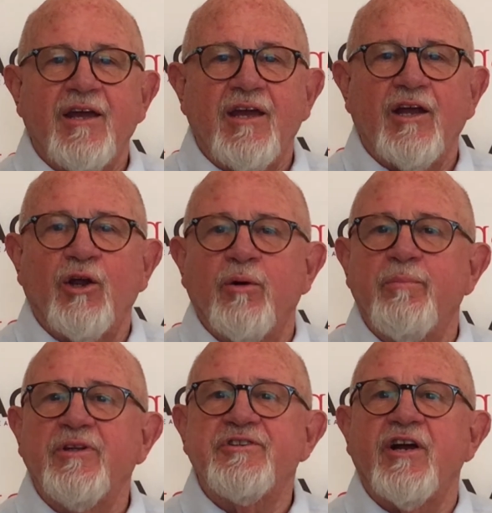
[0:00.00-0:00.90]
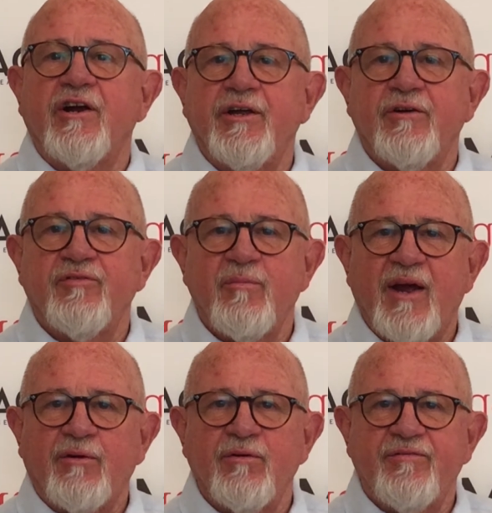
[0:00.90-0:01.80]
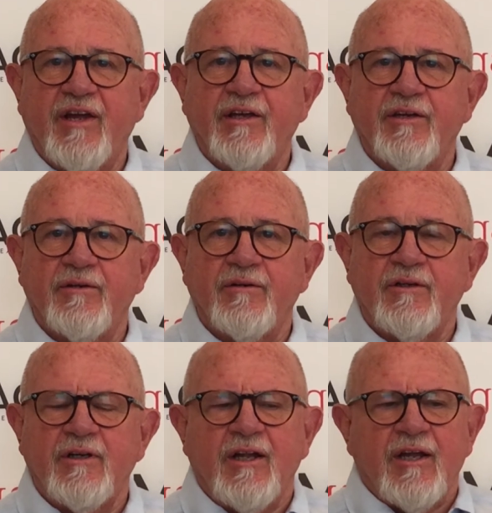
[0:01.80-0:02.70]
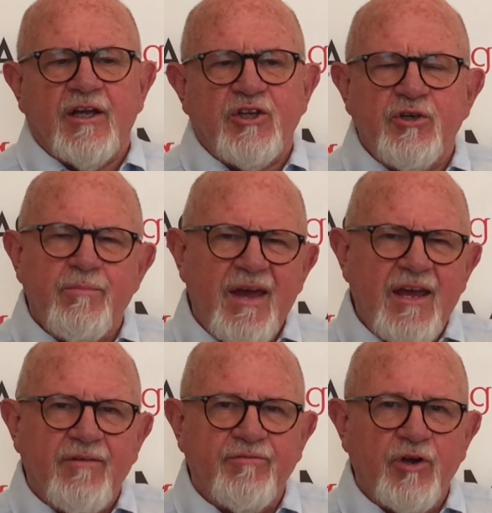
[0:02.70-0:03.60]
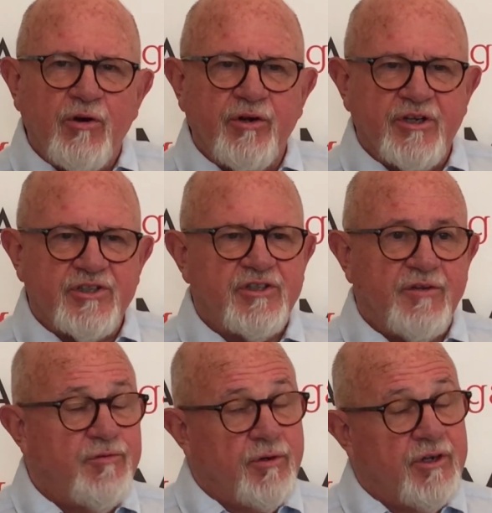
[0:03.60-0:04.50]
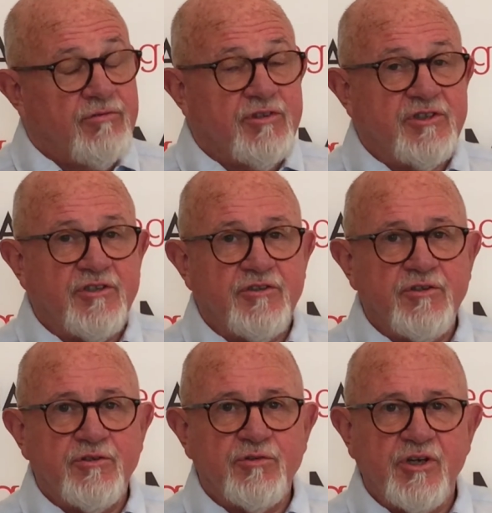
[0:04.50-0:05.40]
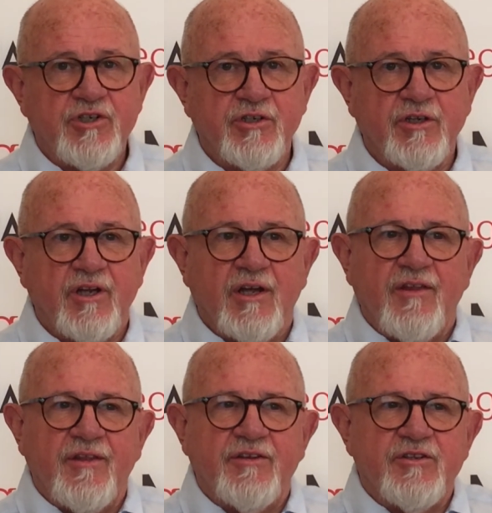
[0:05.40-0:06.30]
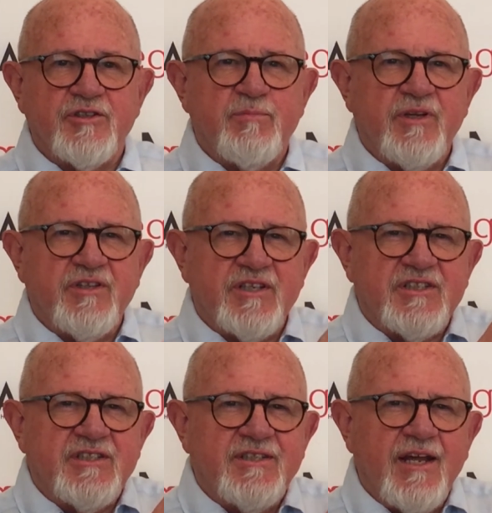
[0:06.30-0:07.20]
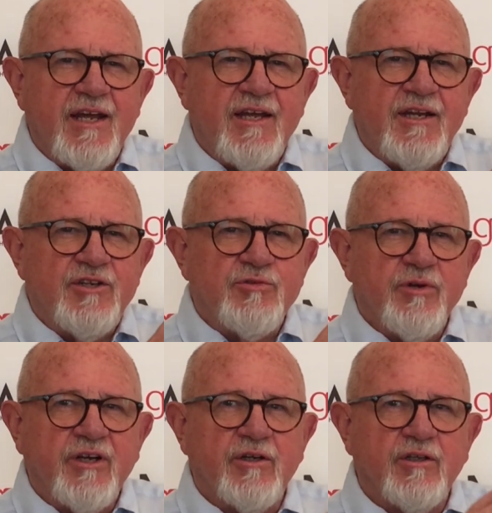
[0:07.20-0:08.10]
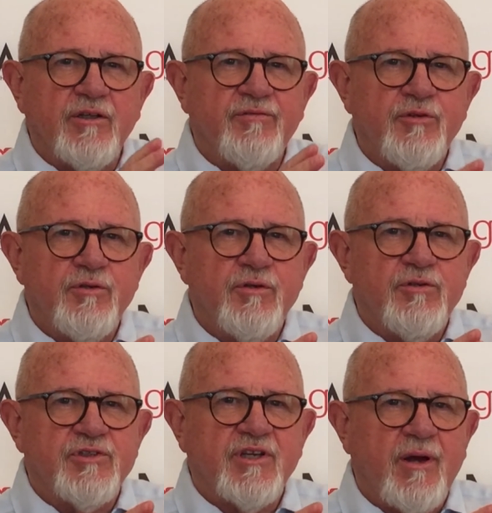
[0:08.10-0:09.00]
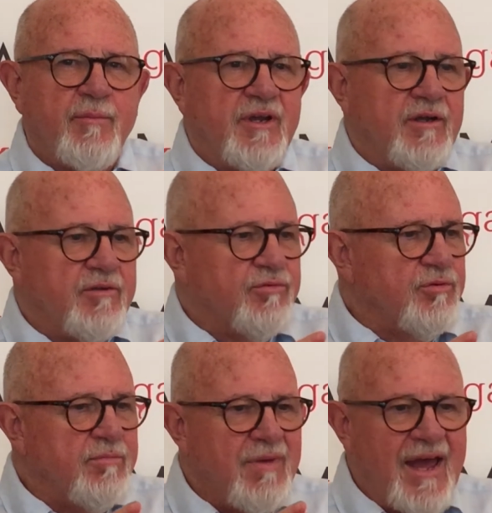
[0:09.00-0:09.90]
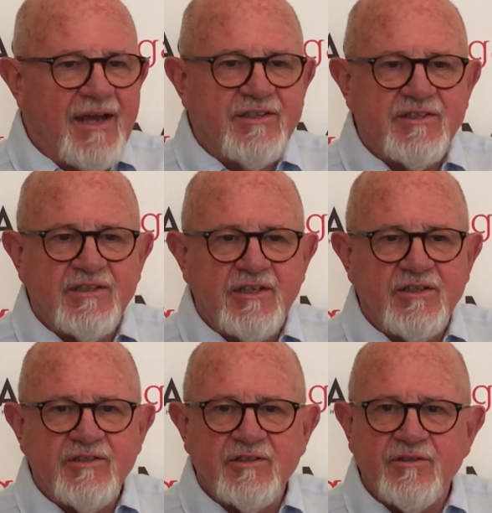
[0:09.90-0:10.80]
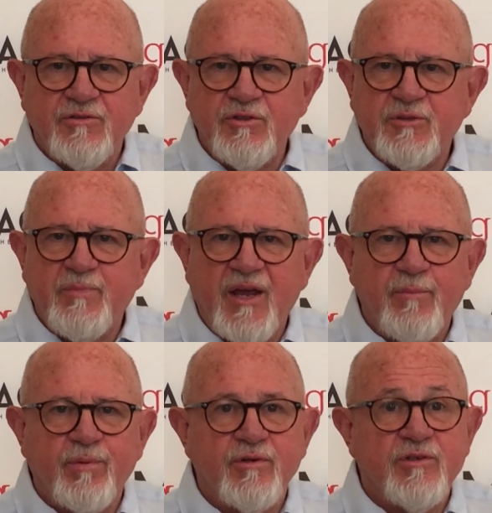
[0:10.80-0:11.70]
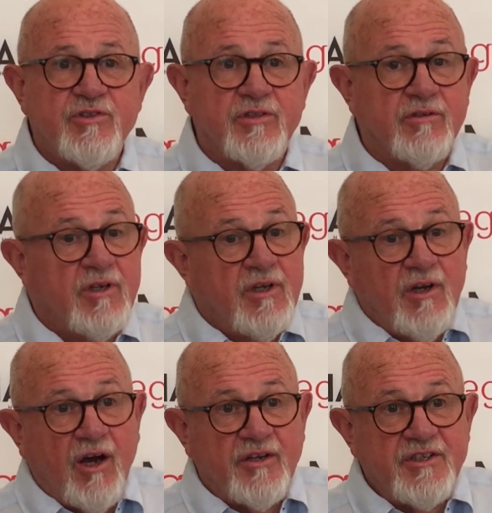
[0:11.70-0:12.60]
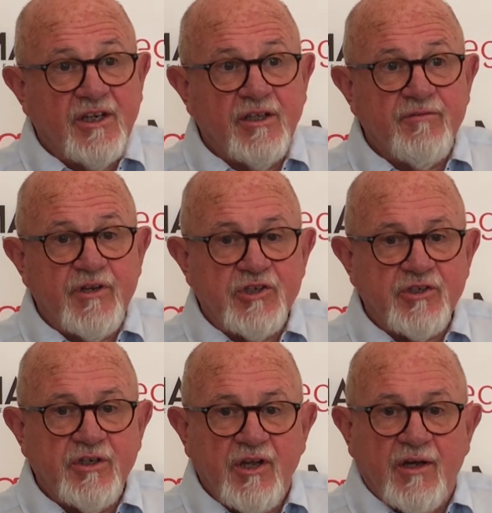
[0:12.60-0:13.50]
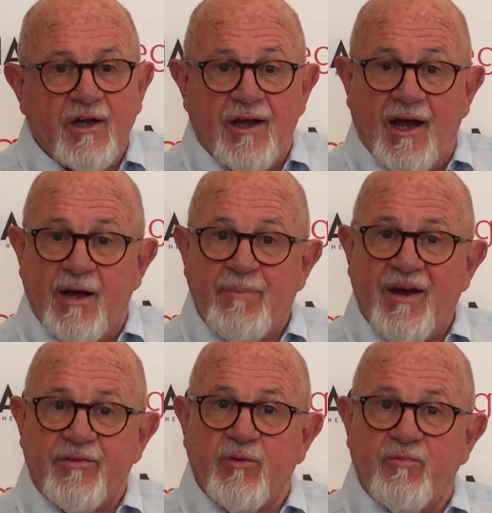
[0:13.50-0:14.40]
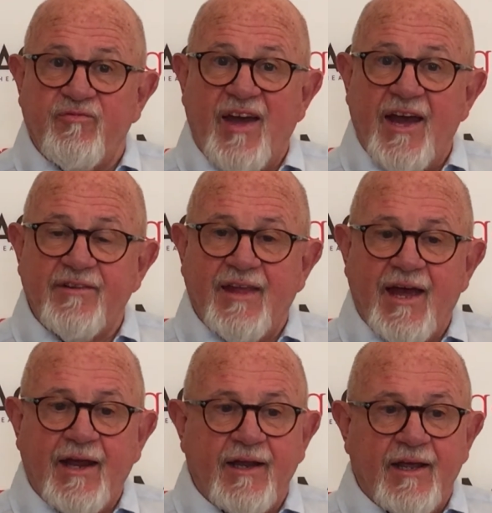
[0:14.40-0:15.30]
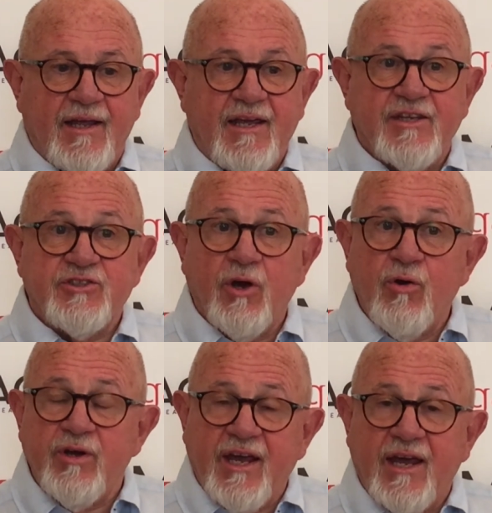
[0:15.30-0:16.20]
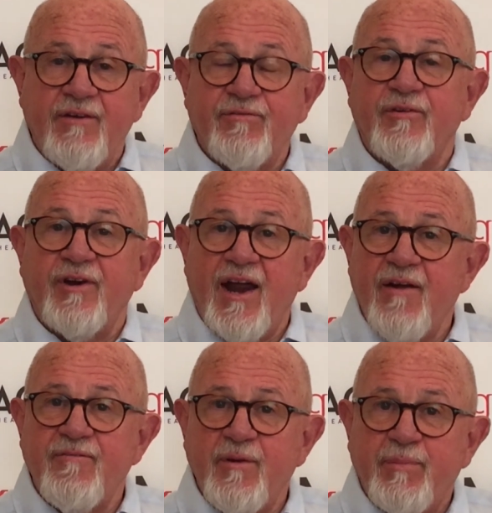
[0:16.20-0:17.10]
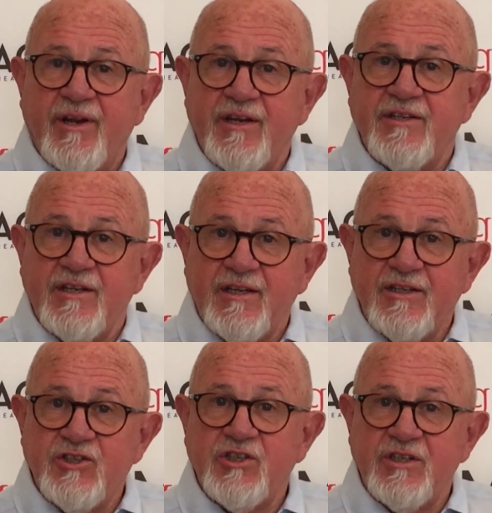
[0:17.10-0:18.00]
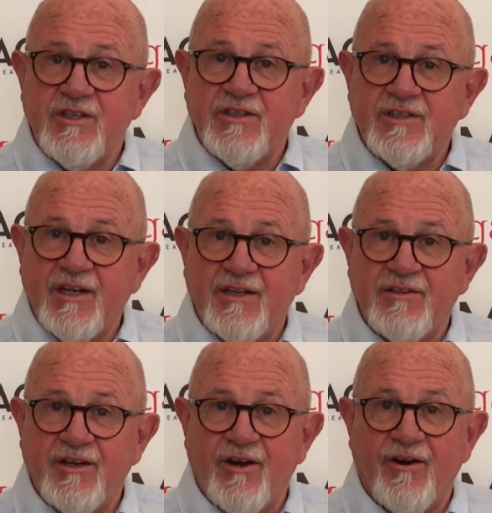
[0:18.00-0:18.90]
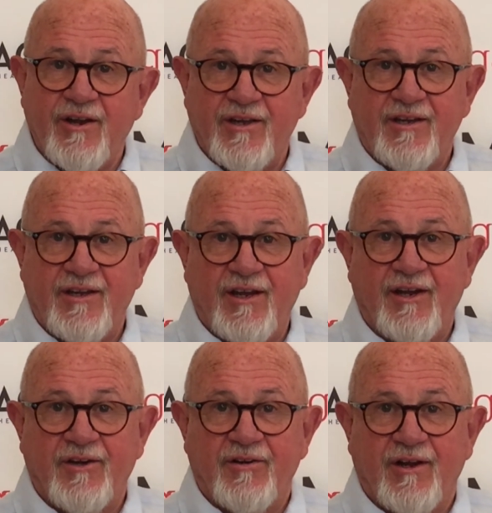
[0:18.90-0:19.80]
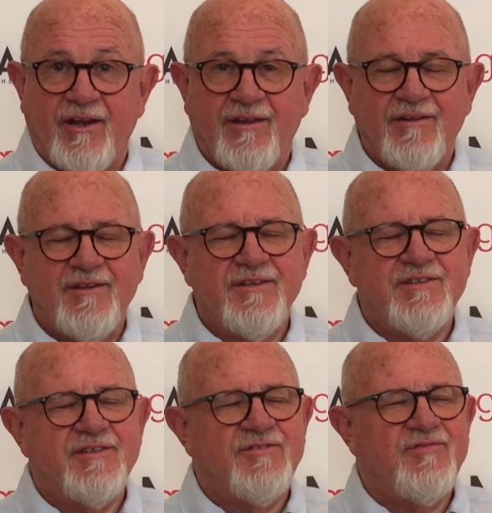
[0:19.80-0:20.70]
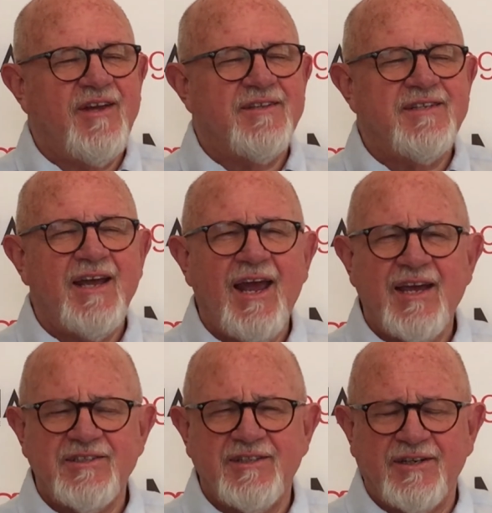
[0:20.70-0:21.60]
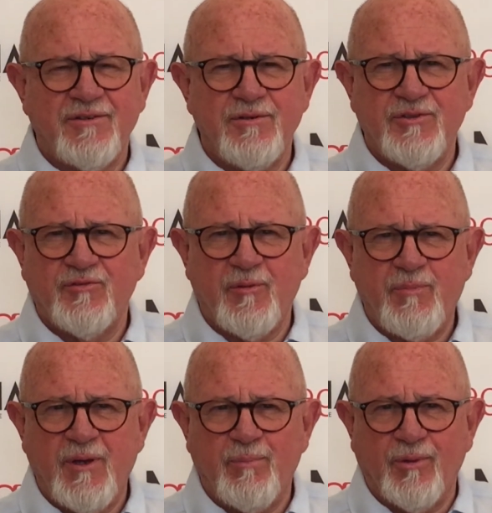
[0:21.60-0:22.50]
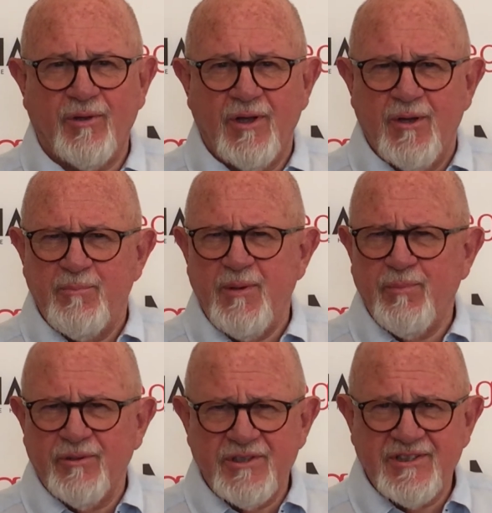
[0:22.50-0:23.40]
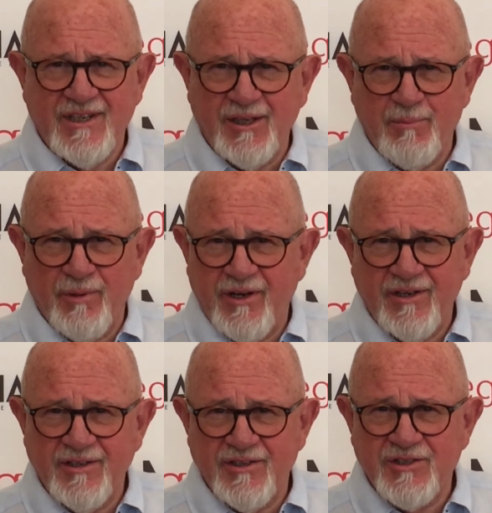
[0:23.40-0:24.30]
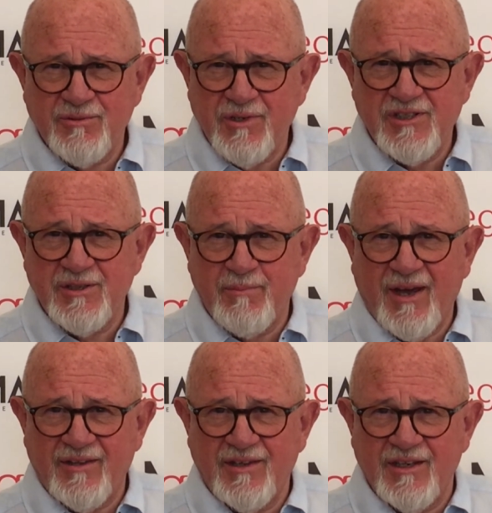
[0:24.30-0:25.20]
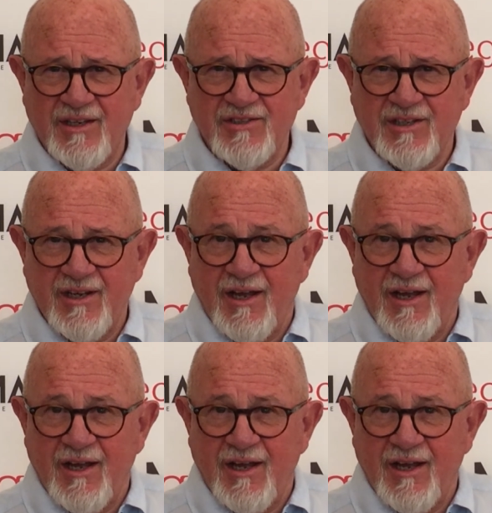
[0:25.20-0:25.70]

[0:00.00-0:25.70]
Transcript: Hello, Bill Terry here for Macro Vegan. You may have noticed, if you're interested in nutrition, that there's been this steady trickle of news coming through magazines and newspapers and on television about the fact that it's okay for everybody to eat cheese and dairy again. This is fantastic news for people. People are celebrating in the streets about this.